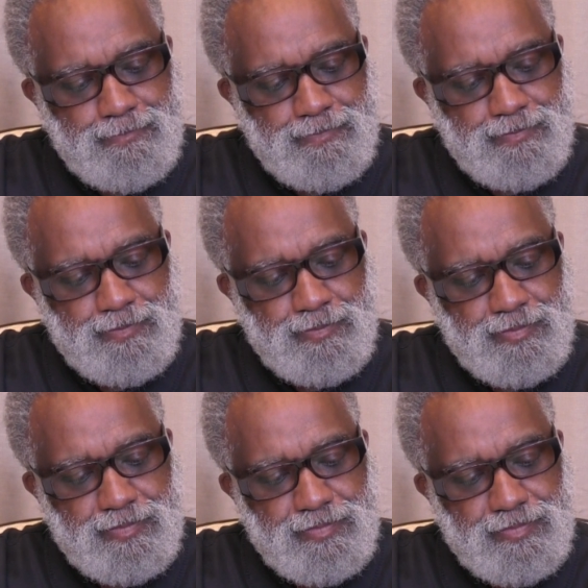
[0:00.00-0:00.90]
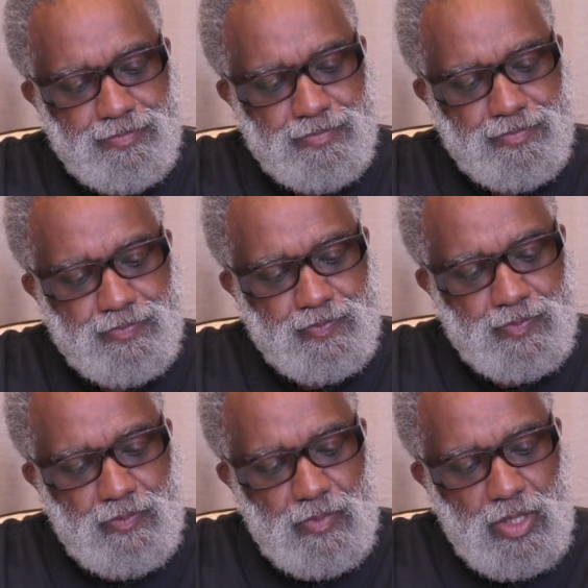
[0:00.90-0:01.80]

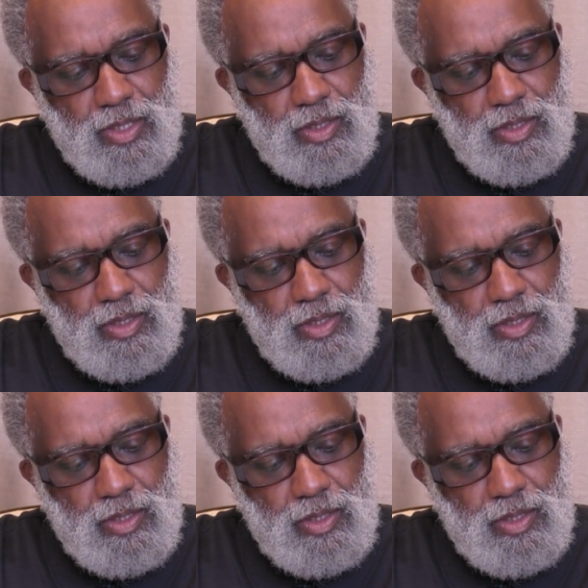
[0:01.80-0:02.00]
[no speech]